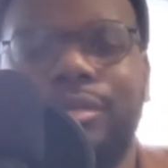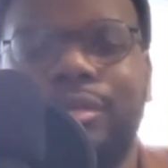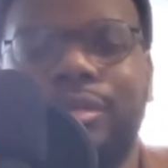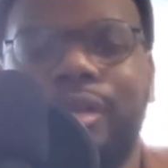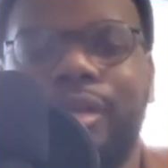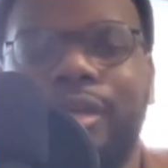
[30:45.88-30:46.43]

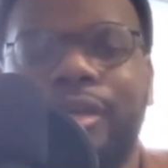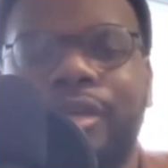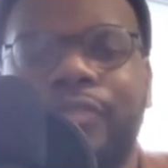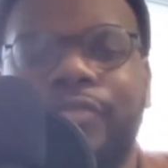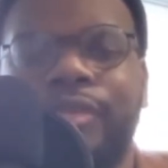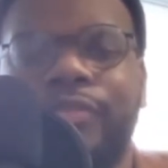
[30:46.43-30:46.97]
Like
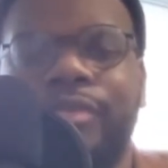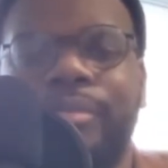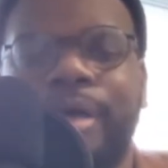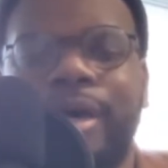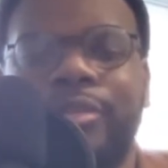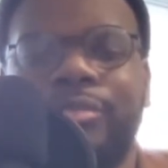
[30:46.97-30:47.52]
if the
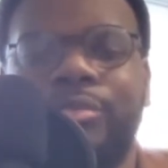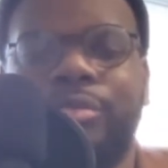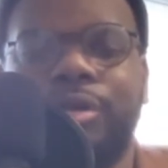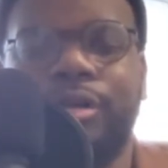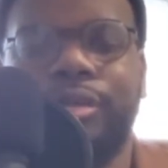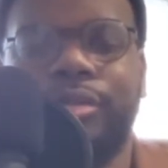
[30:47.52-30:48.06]
mask
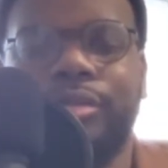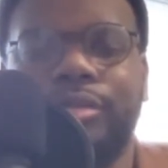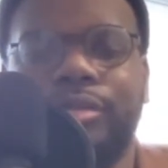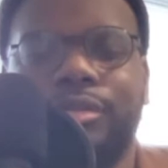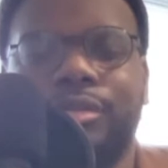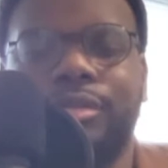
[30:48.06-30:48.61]
worked
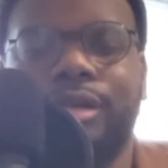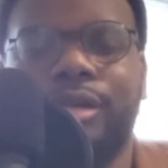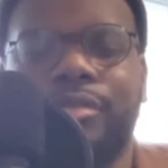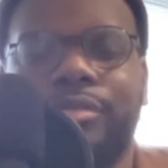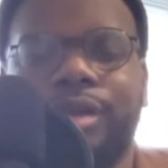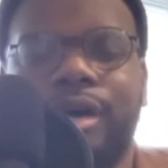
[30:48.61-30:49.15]
like
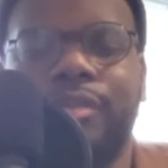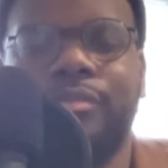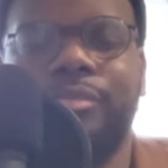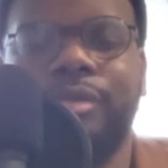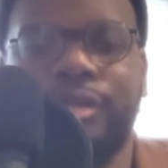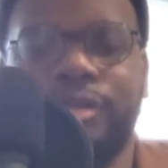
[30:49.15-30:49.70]
you guys
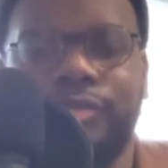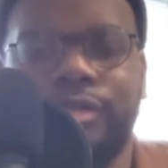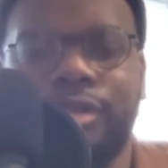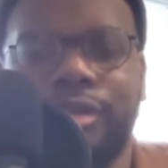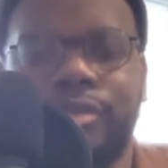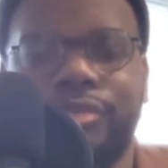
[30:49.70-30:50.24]
believe it
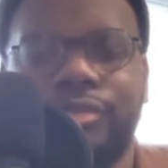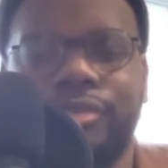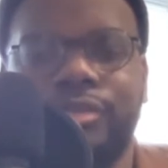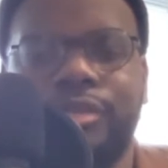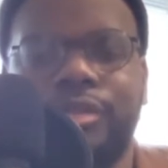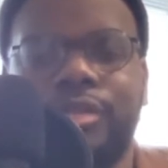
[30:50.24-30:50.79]
does,
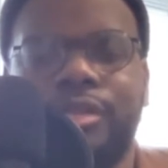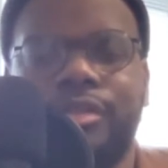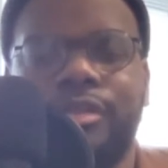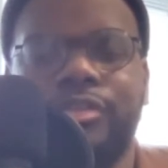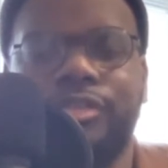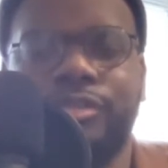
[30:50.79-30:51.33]

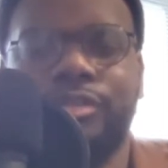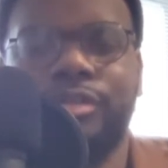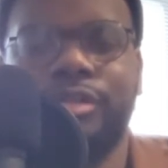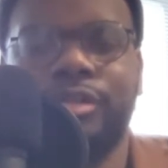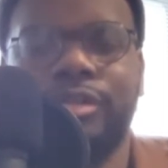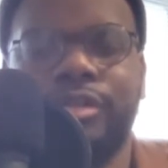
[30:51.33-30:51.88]
then
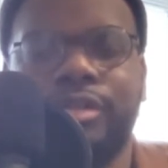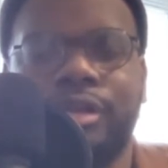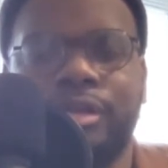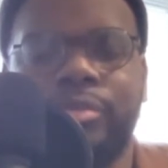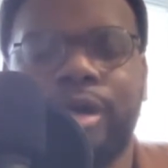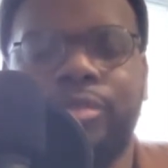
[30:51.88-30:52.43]
surely it
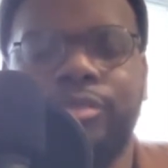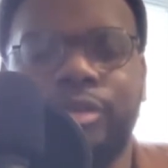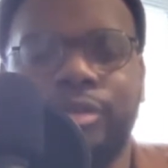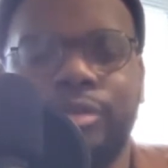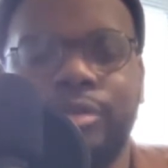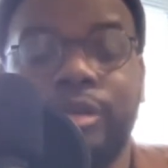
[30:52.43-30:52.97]
around
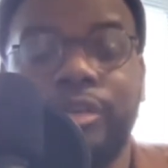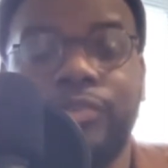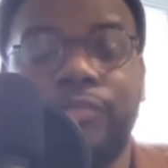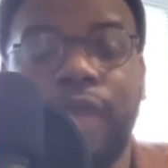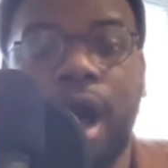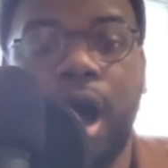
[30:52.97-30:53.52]
you is
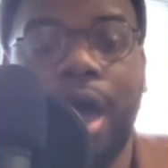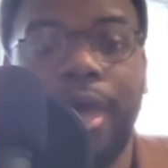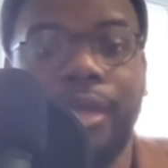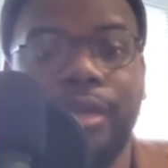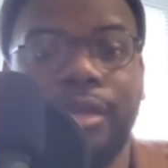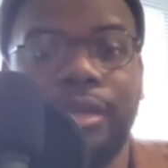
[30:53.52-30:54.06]

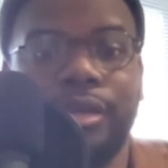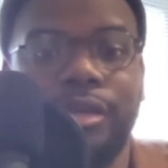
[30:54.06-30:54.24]
fine.